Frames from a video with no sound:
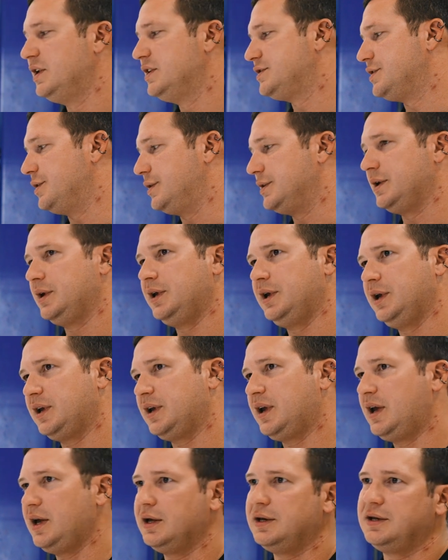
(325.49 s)
So
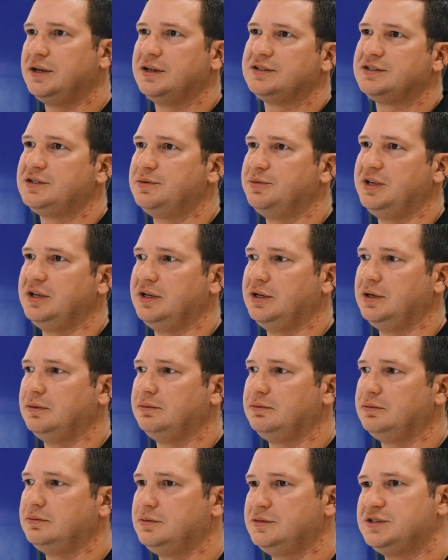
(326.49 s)
it can get to
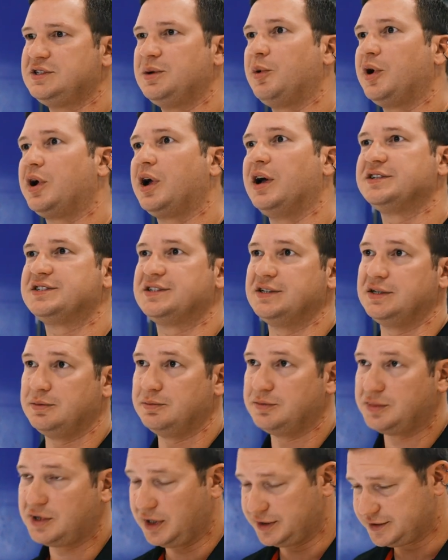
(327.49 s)
be somewhat
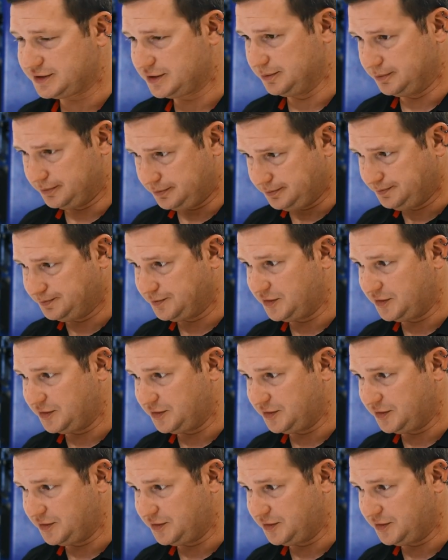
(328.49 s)
custom